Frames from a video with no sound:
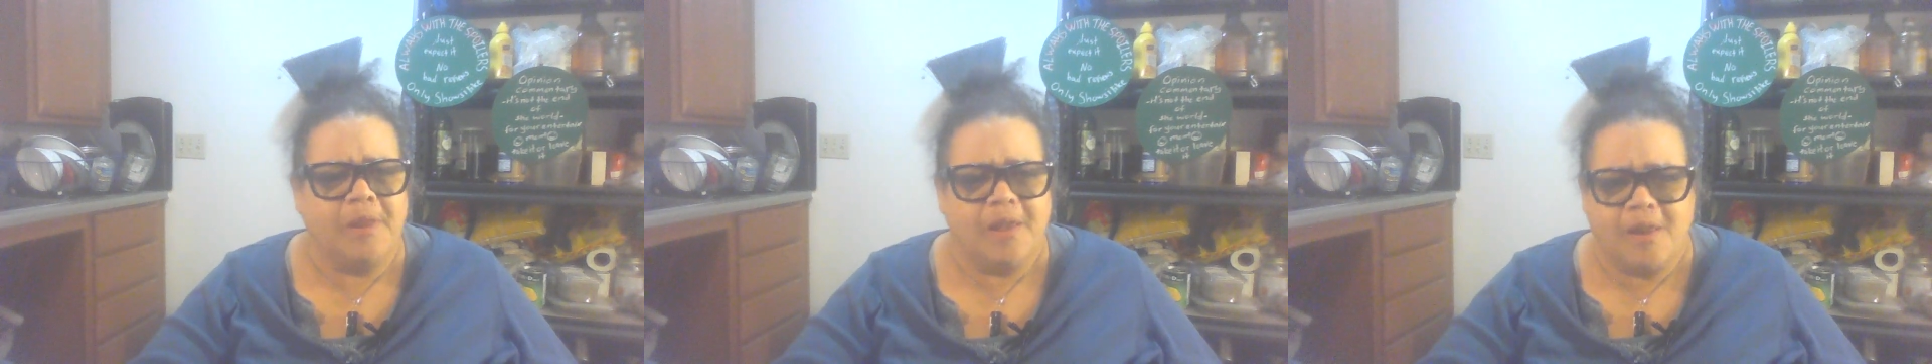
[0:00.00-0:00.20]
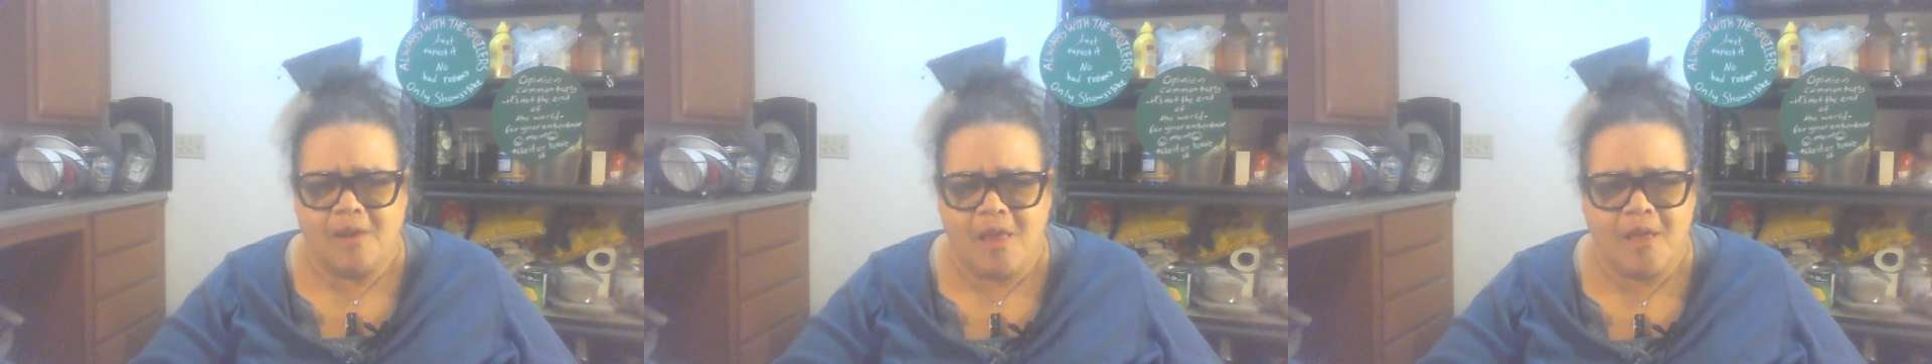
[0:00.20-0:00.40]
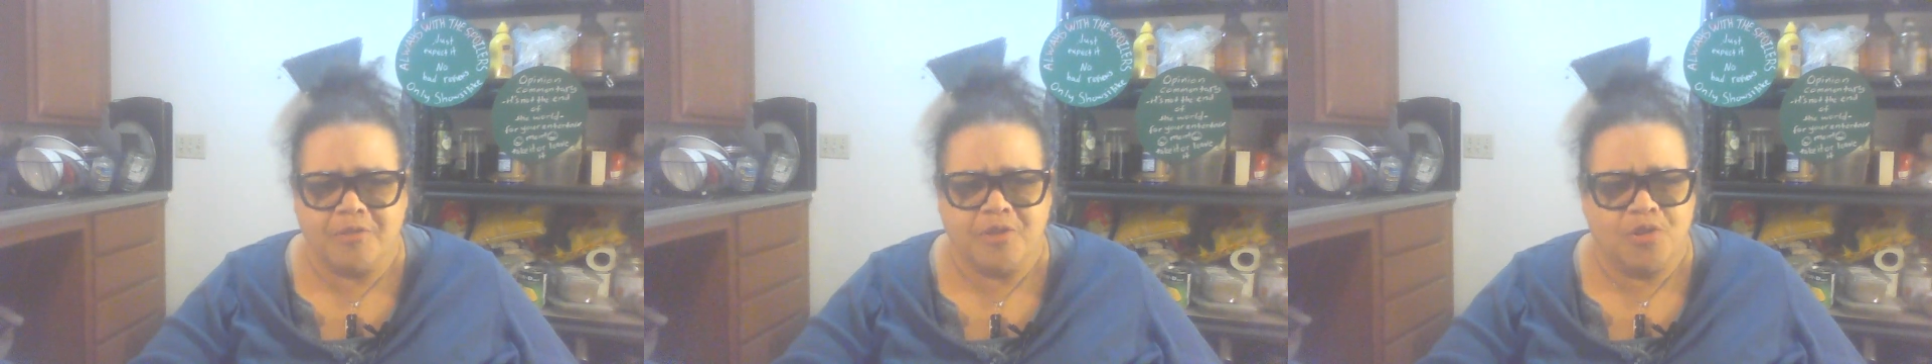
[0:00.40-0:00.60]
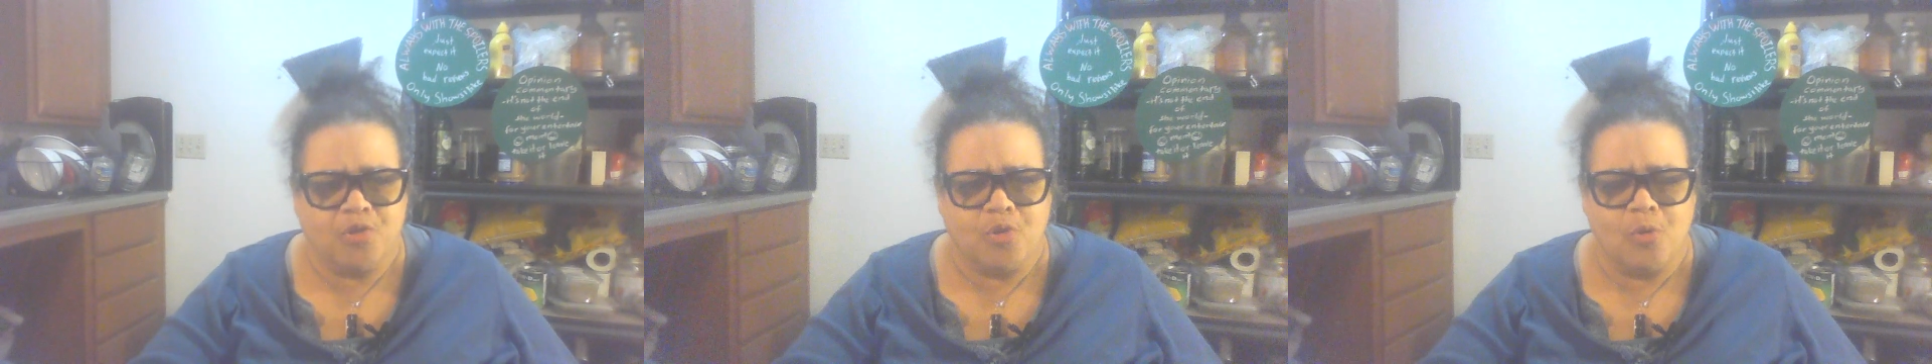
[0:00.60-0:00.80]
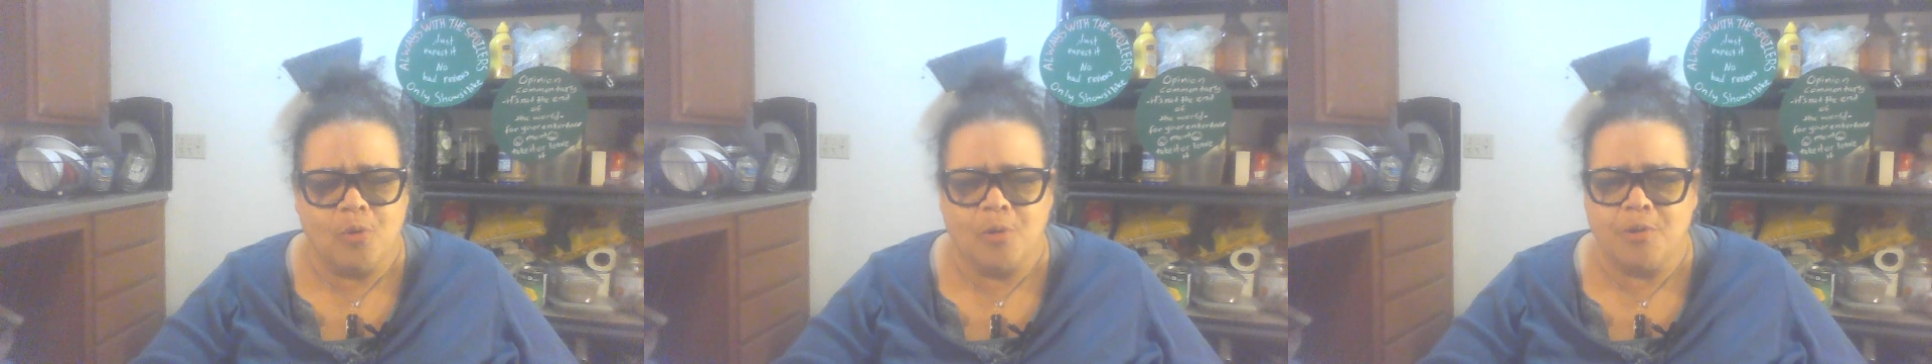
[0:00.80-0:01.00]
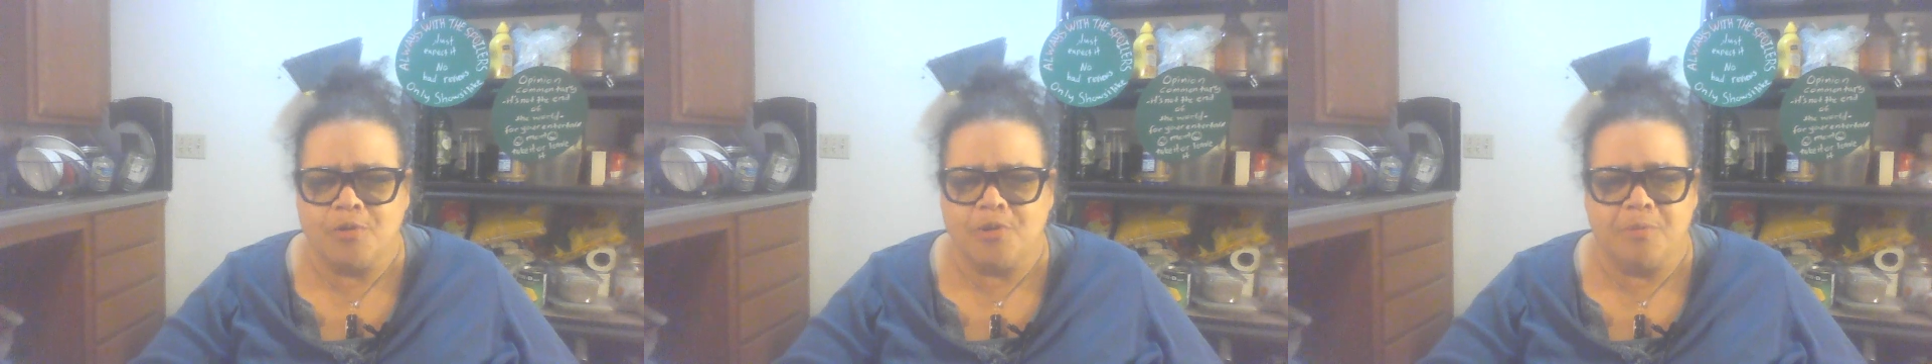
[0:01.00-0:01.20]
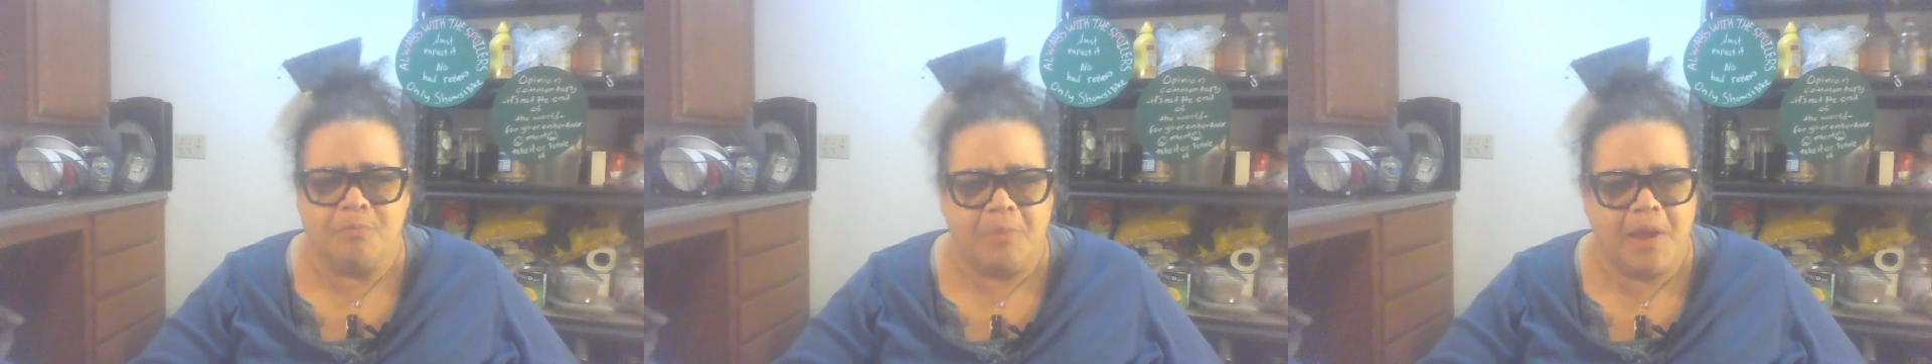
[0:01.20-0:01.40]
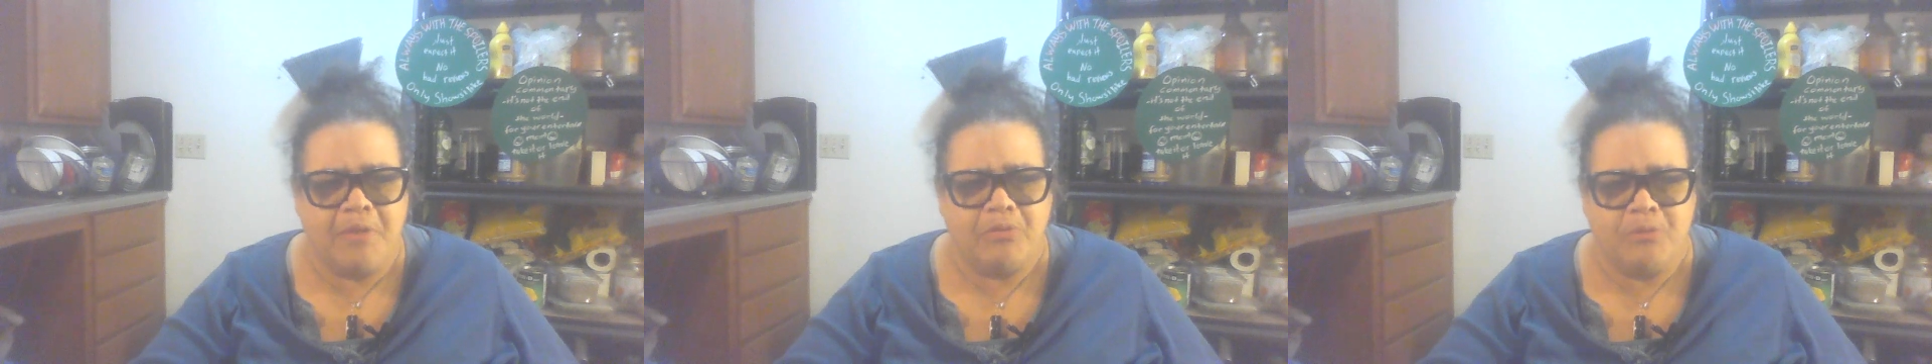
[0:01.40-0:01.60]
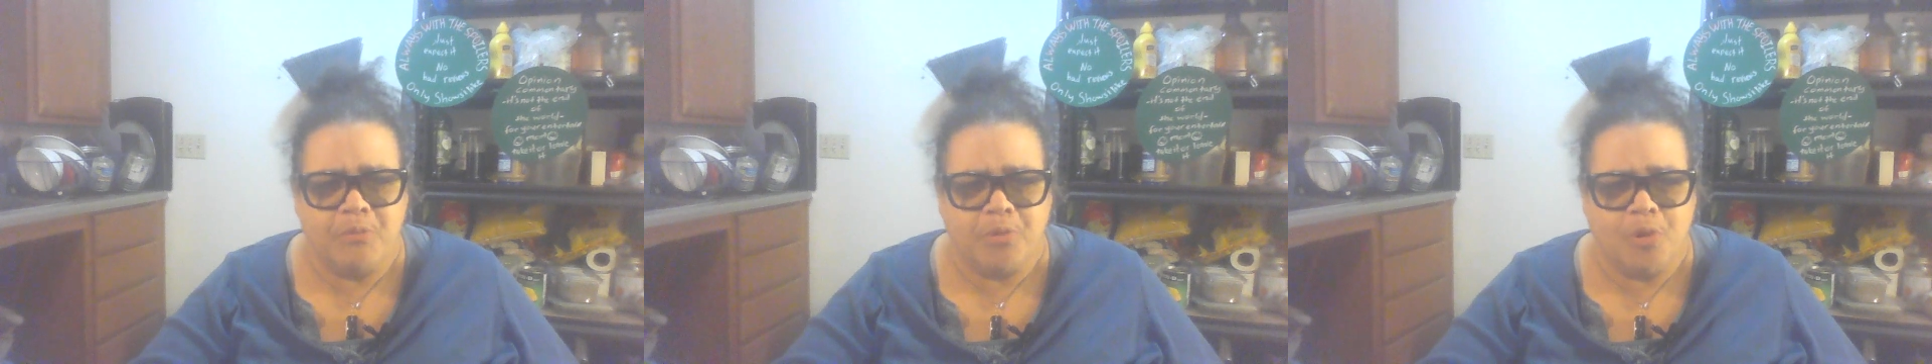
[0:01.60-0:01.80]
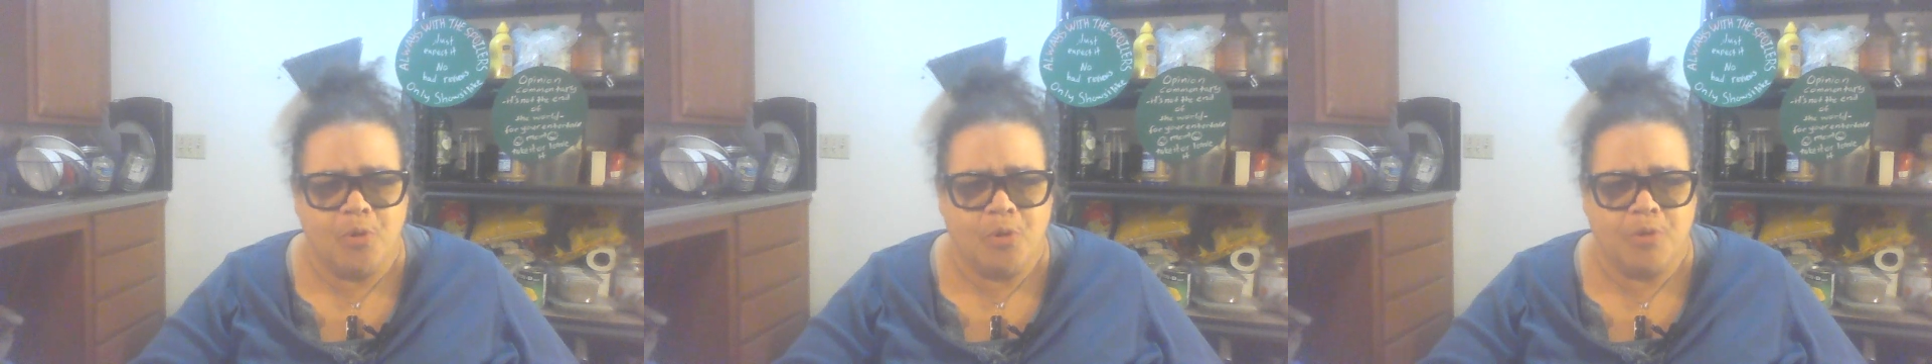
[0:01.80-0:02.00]
like closet doors and
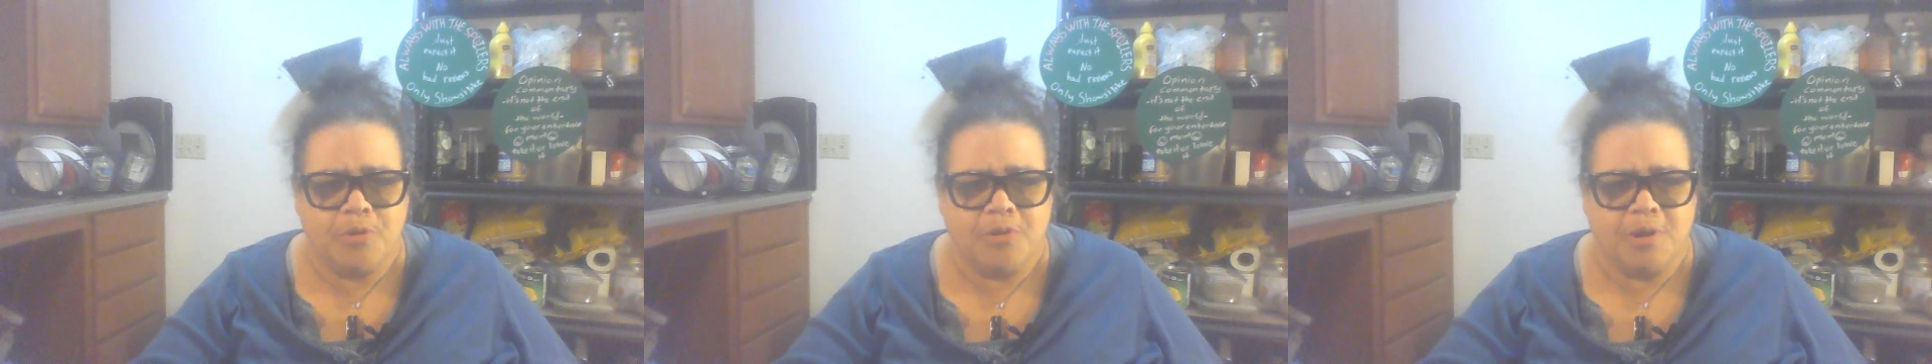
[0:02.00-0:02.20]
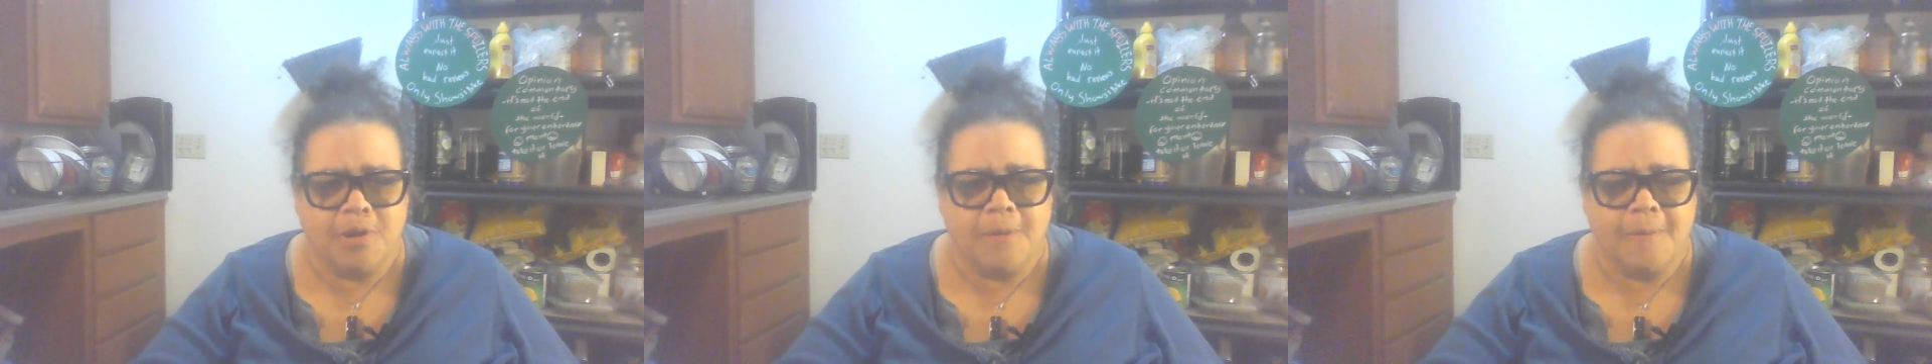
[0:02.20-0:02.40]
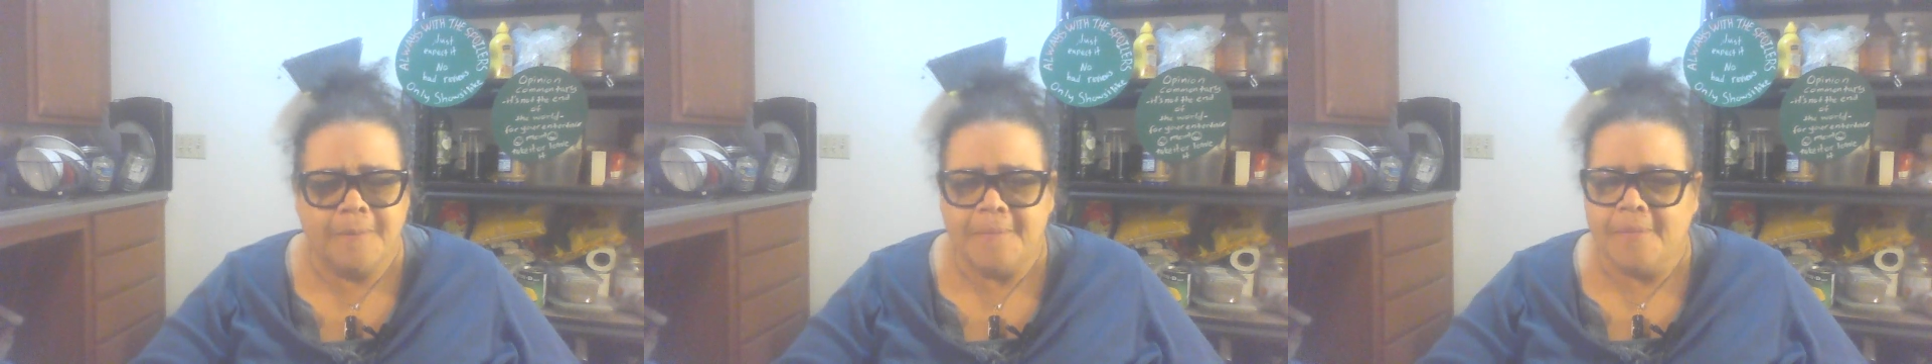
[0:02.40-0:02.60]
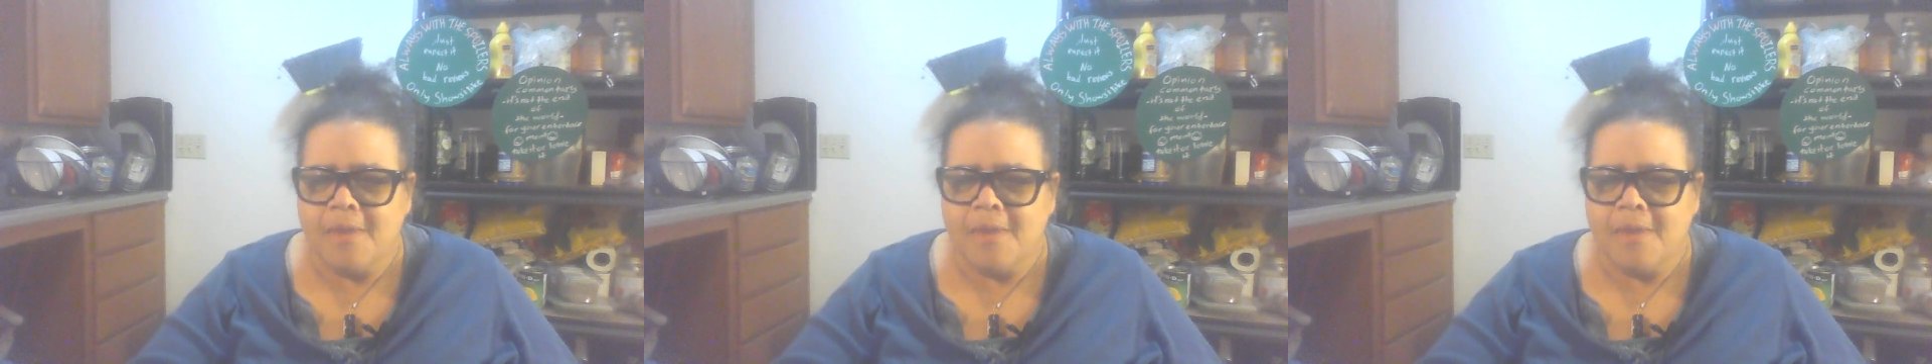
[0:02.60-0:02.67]
bathroom doors and